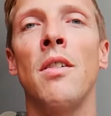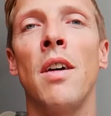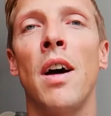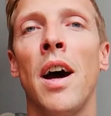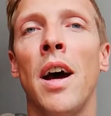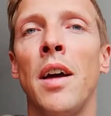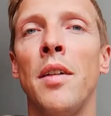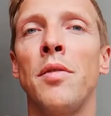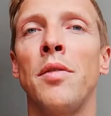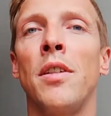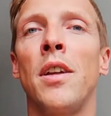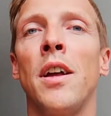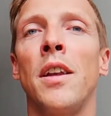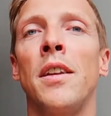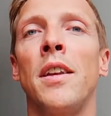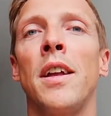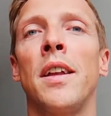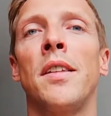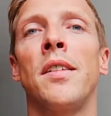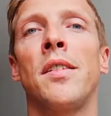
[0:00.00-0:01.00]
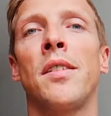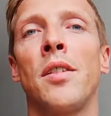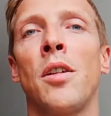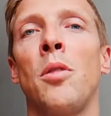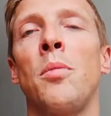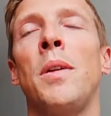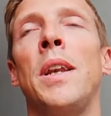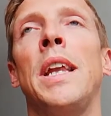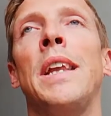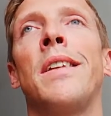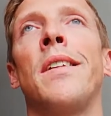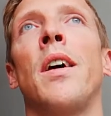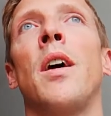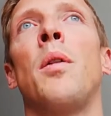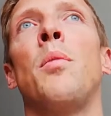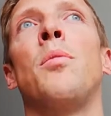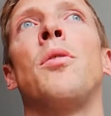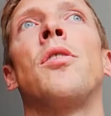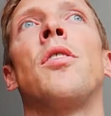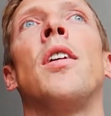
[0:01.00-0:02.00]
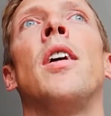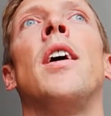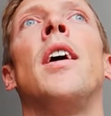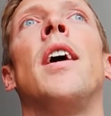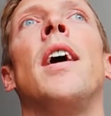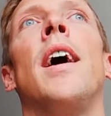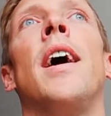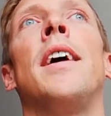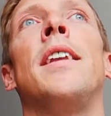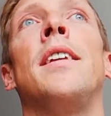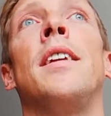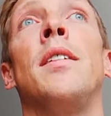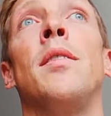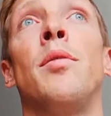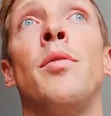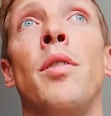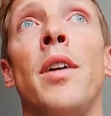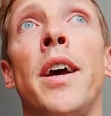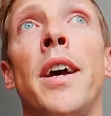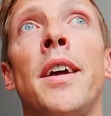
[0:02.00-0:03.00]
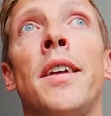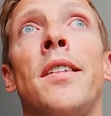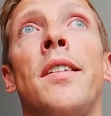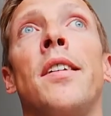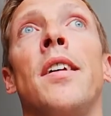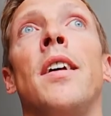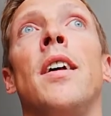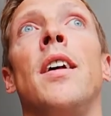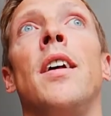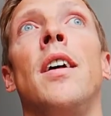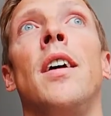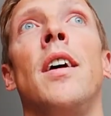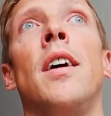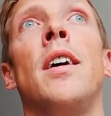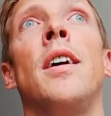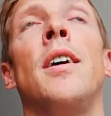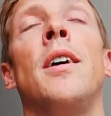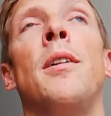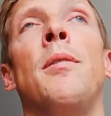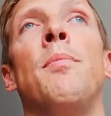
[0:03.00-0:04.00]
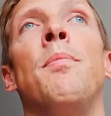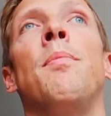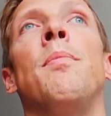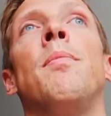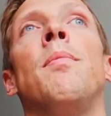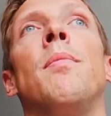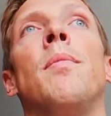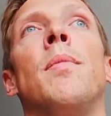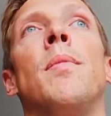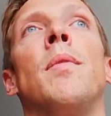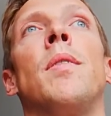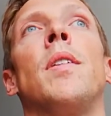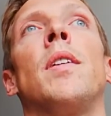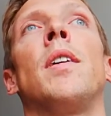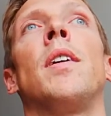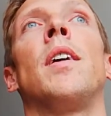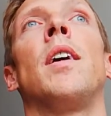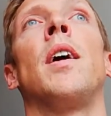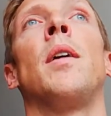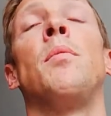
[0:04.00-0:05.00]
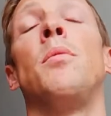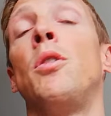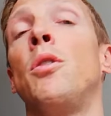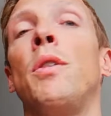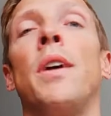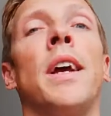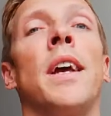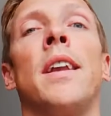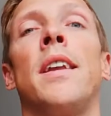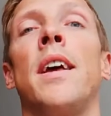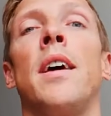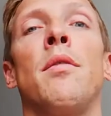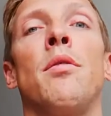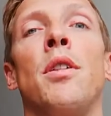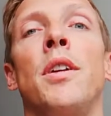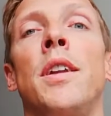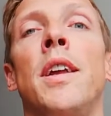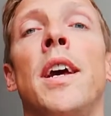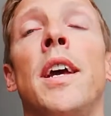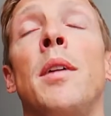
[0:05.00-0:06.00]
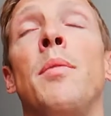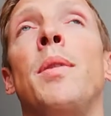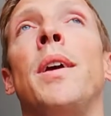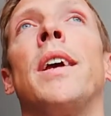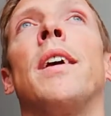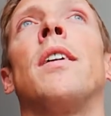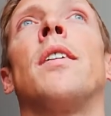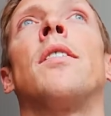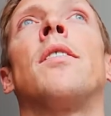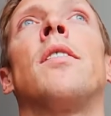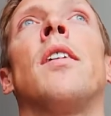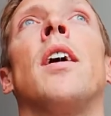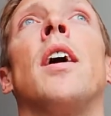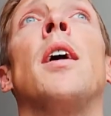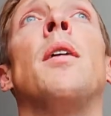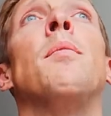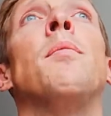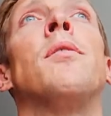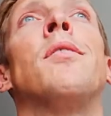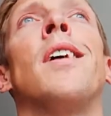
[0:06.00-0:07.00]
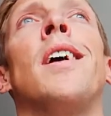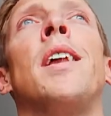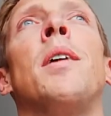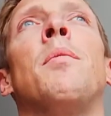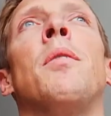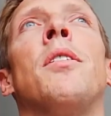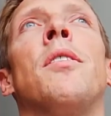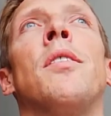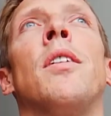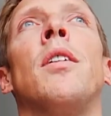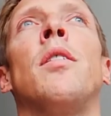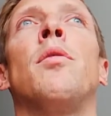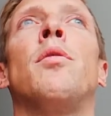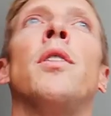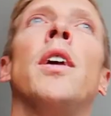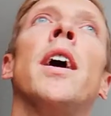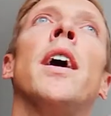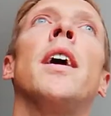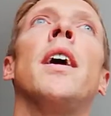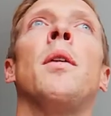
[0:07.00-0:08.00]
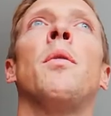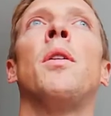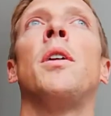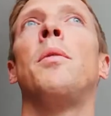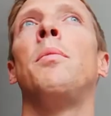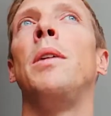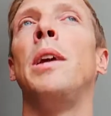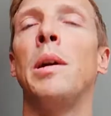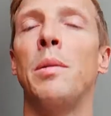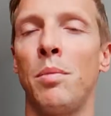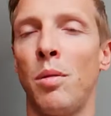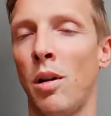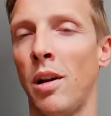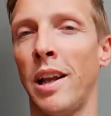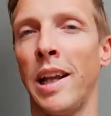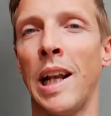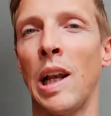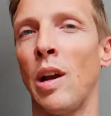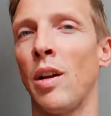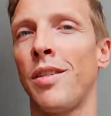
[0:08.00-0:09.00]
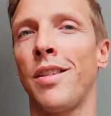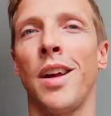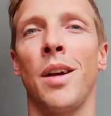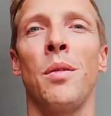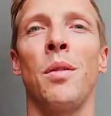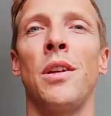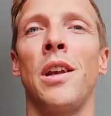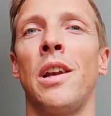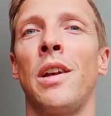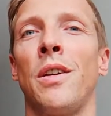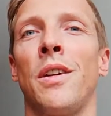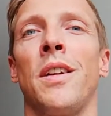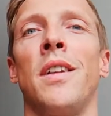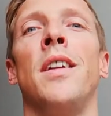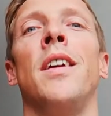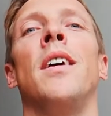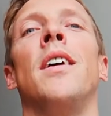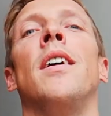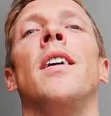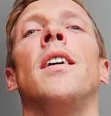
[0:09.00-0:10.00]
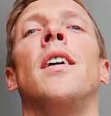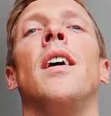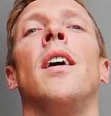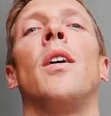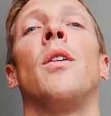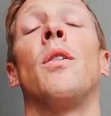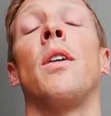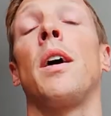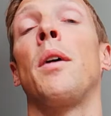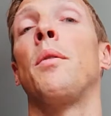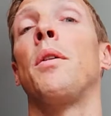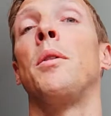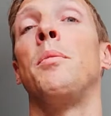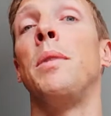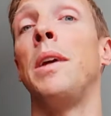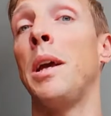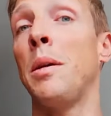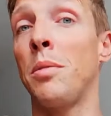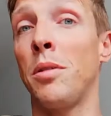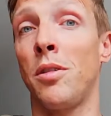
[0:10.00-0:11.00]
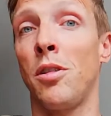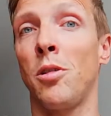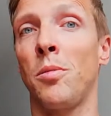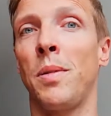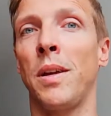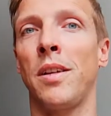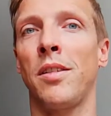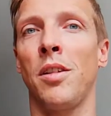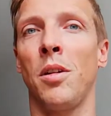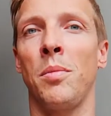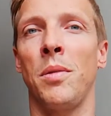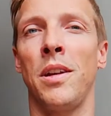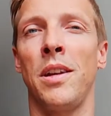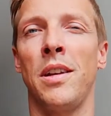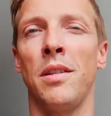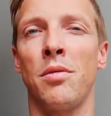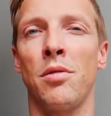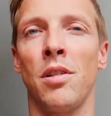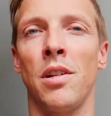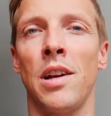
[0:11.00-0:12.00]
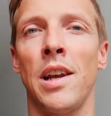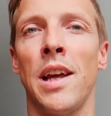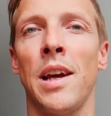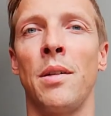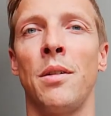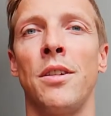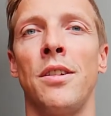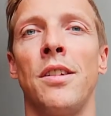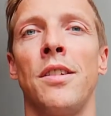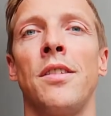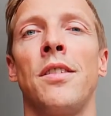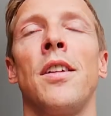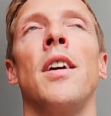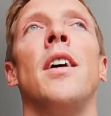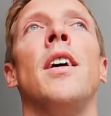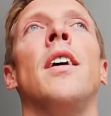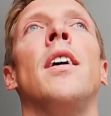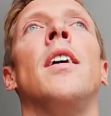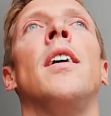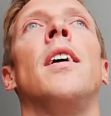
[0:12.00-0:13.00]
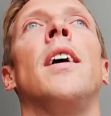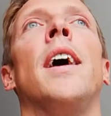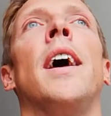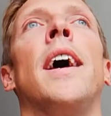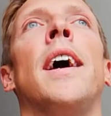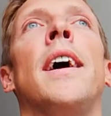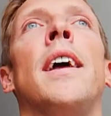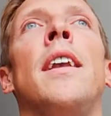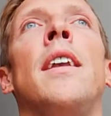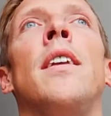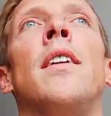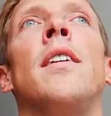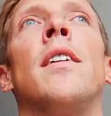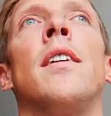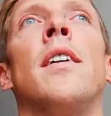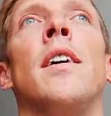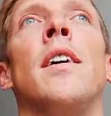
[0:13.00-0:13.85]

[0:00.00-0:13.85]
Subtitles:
I've done that so many times, and in fact, um, I'm doing it every day because I'm telling myself, yeah, I want to be a polyglot. I want to learn, or I want to be able to speak so many different languages. And